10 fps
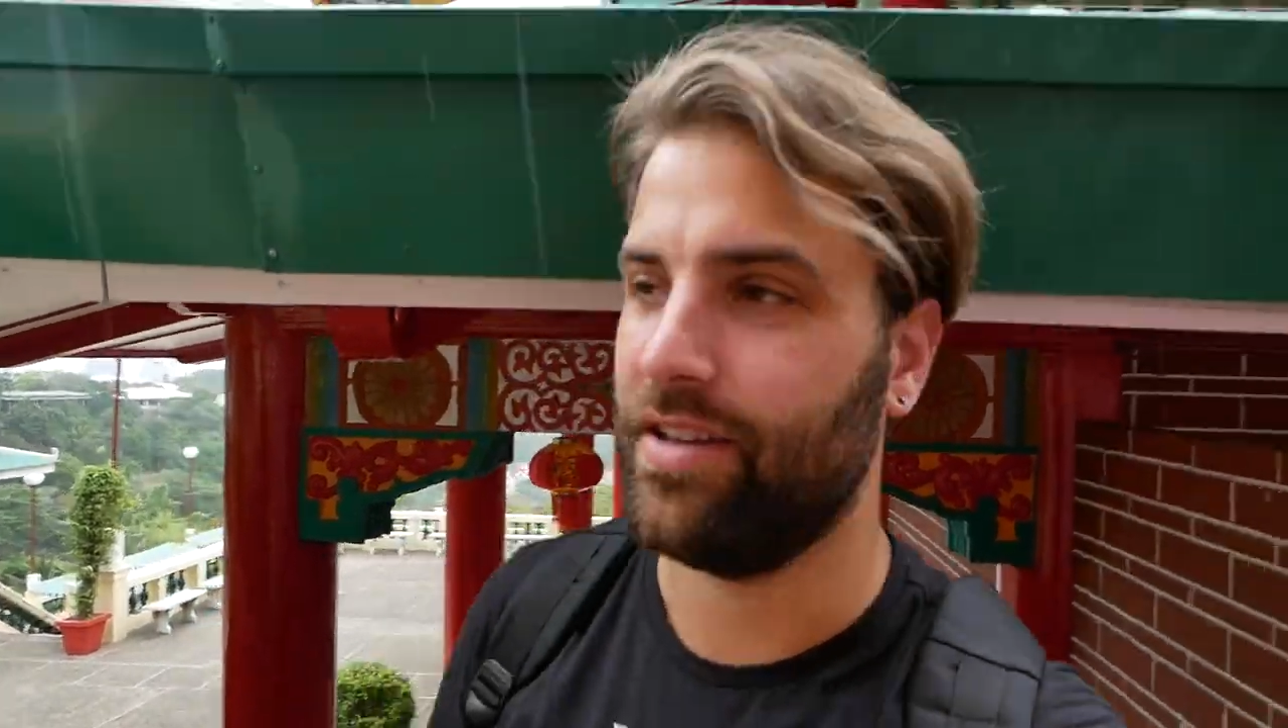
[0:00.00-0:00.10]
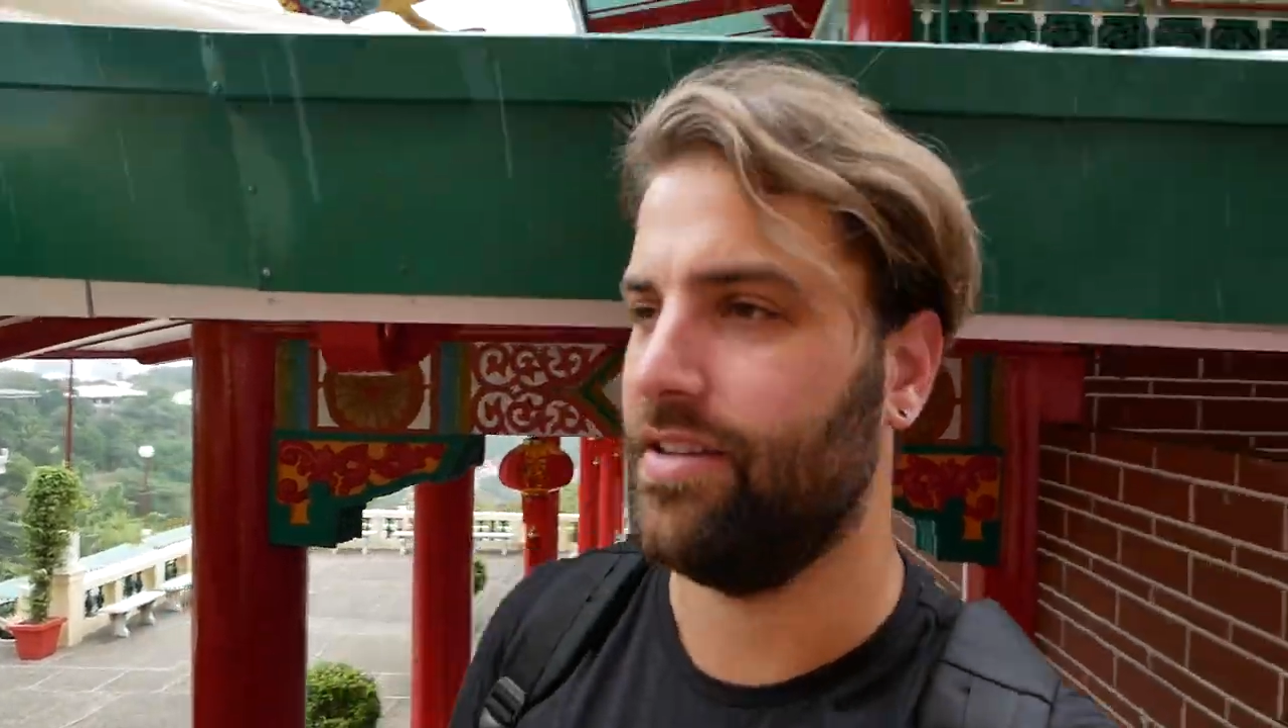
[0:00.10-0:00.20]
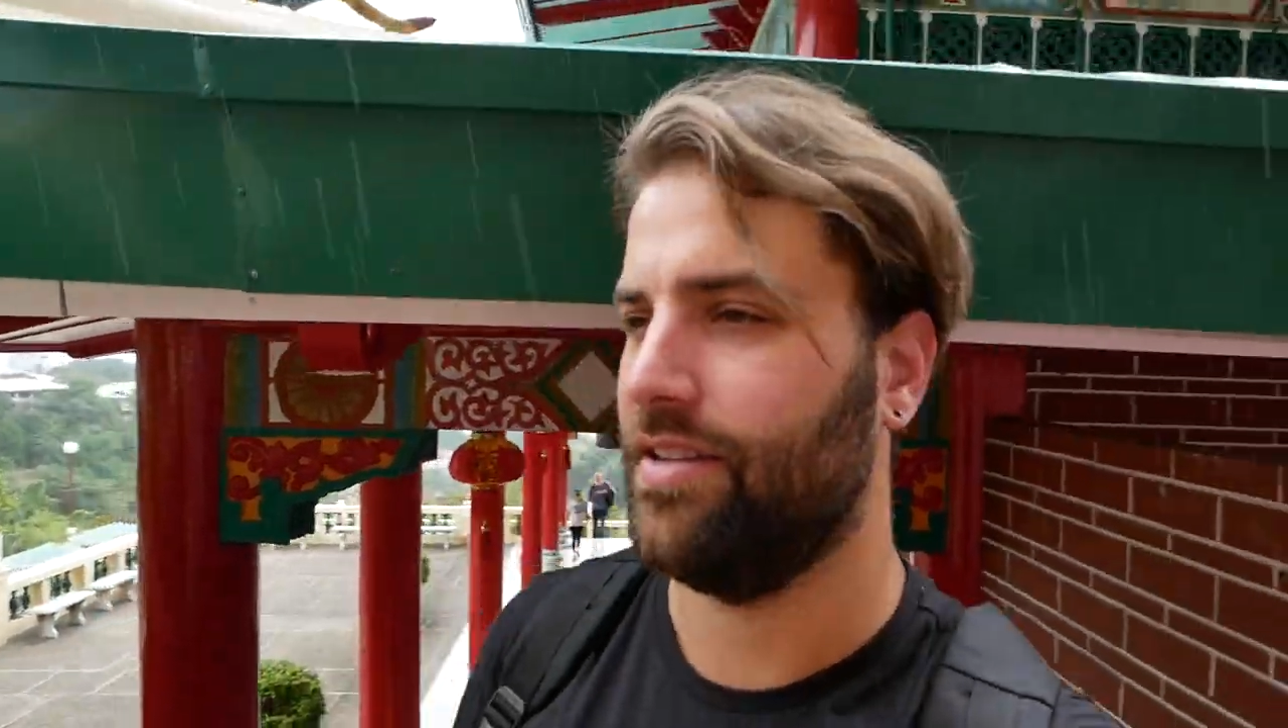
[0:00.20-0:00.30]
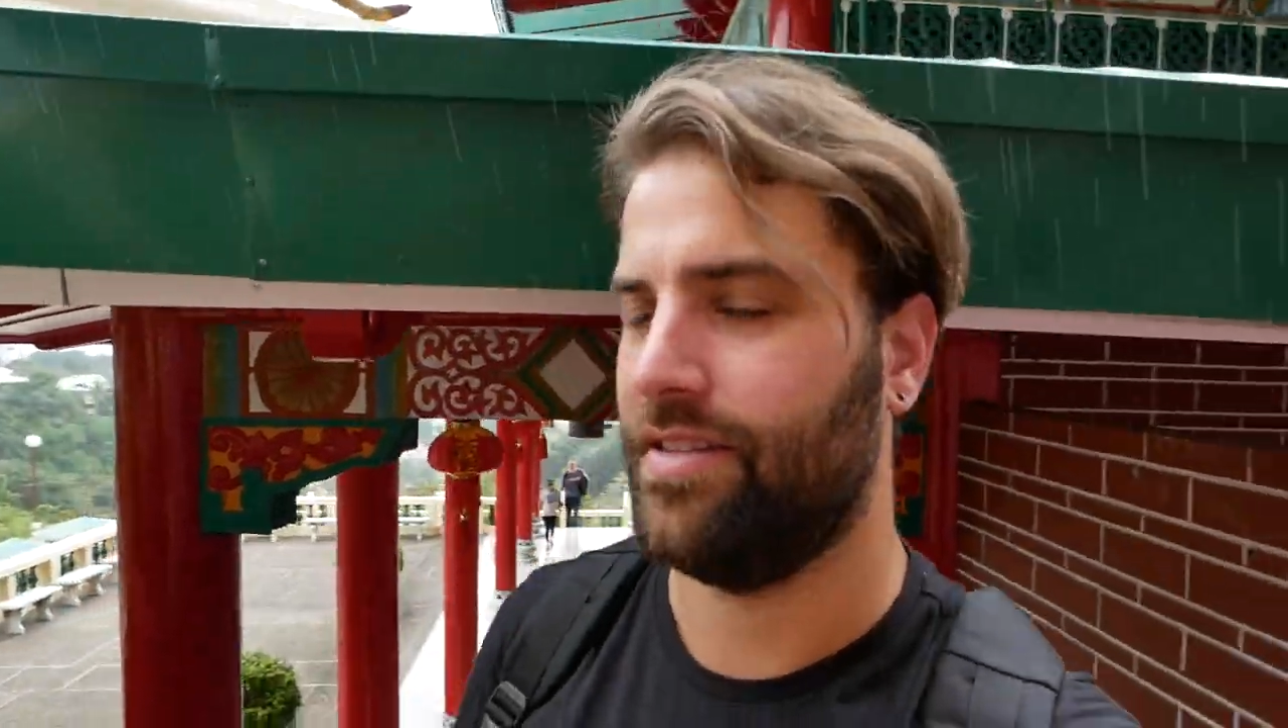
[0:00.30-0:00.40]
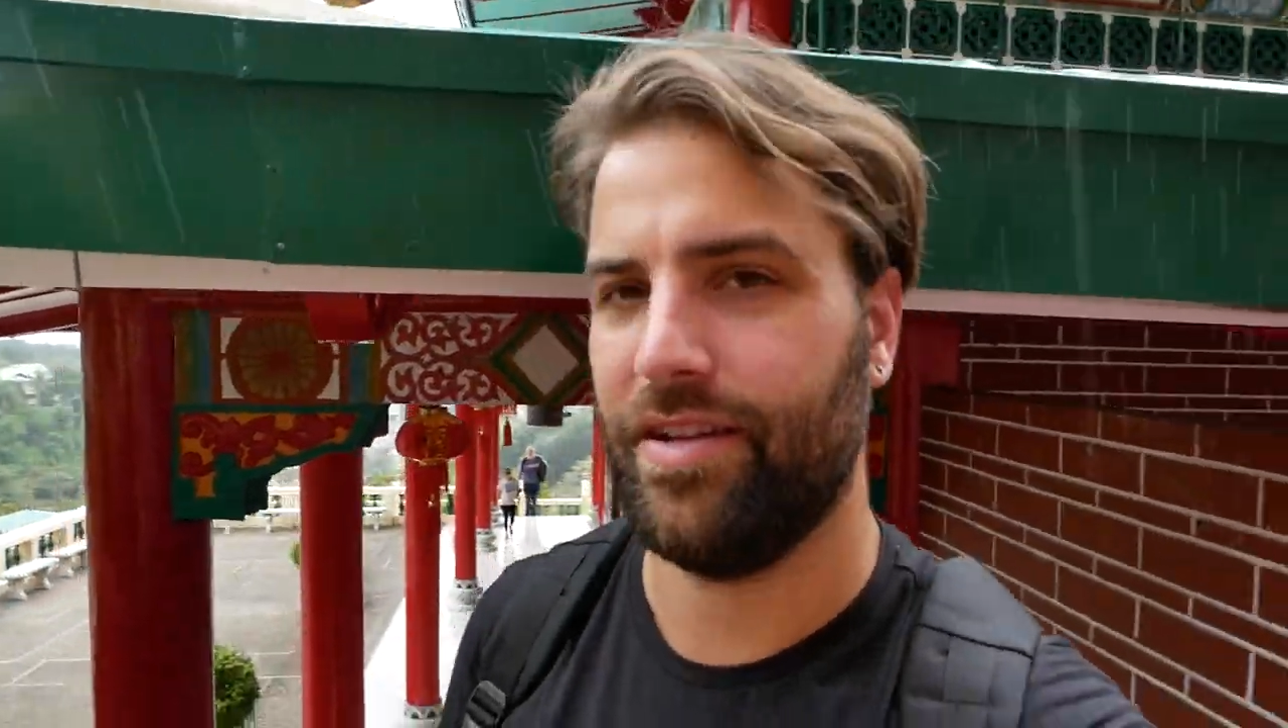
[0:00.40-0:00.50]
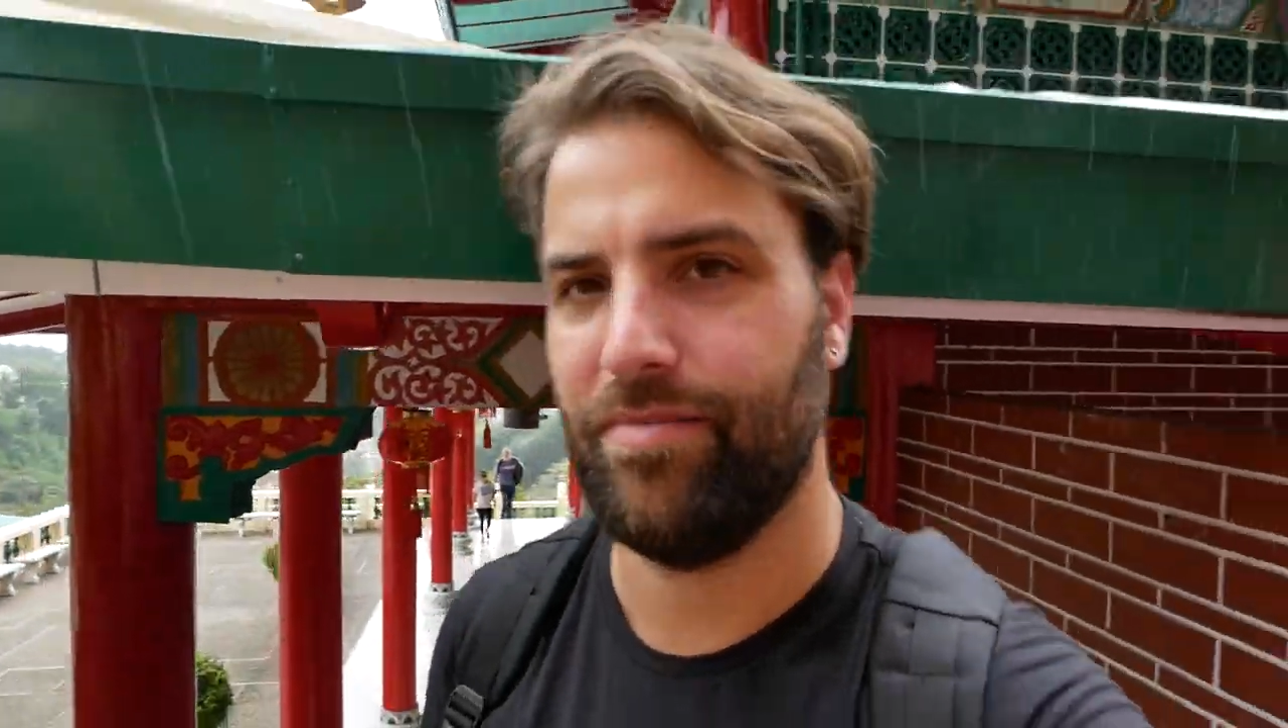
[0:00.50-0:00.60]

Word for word: in this